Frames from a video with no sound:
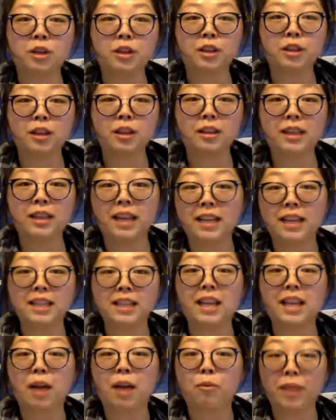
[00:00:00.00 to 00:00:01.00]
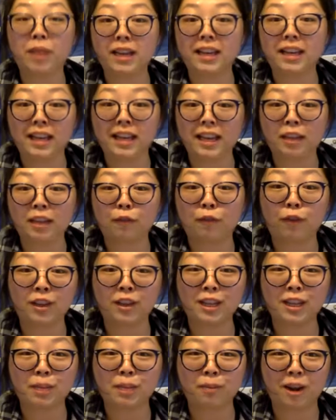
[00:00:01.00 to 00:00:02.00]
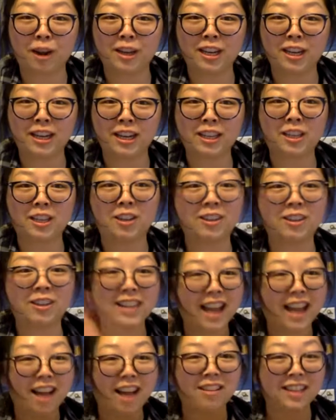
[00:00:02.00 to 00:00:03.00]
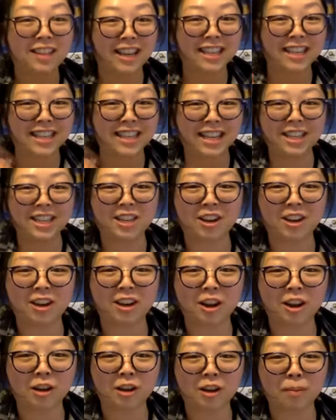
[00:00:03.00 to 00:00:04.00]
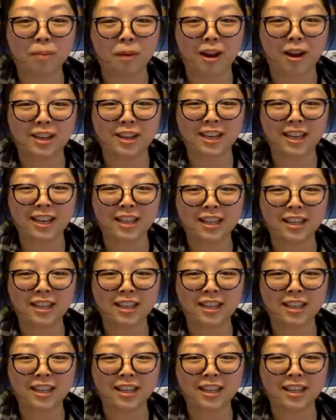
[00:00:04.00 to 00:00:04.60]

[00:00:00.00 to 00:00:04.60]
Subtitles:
the things that we need for this project. So now let's get started on our projects.